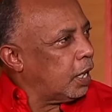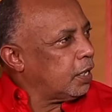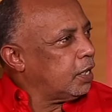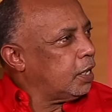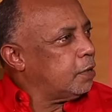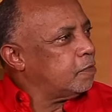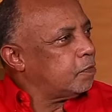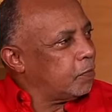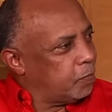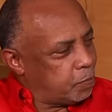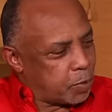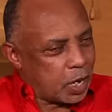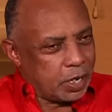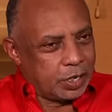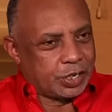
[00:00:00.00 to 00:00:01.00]
And then
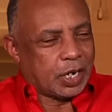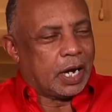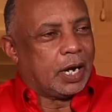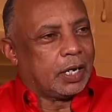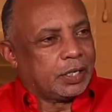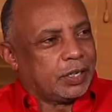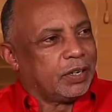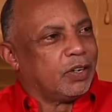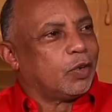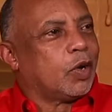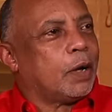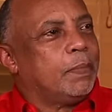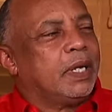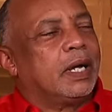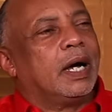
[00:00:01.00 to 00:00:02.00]
branch out into
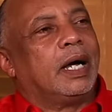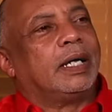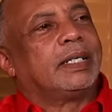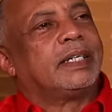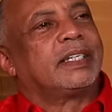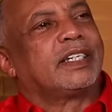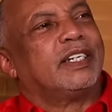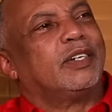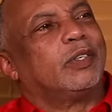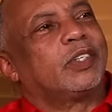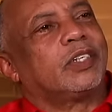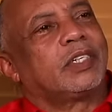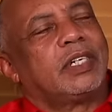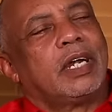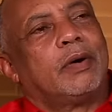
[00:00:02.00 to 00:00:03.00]
a big artist now.
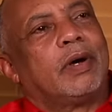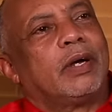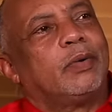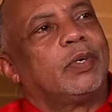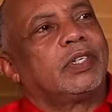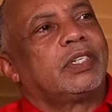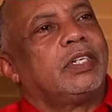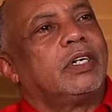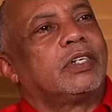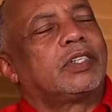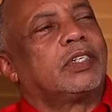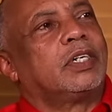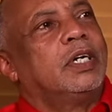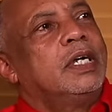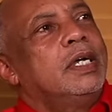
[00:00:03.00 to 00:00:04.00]
So Tinawan was there.
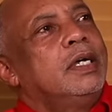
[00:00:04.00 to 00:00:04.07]
So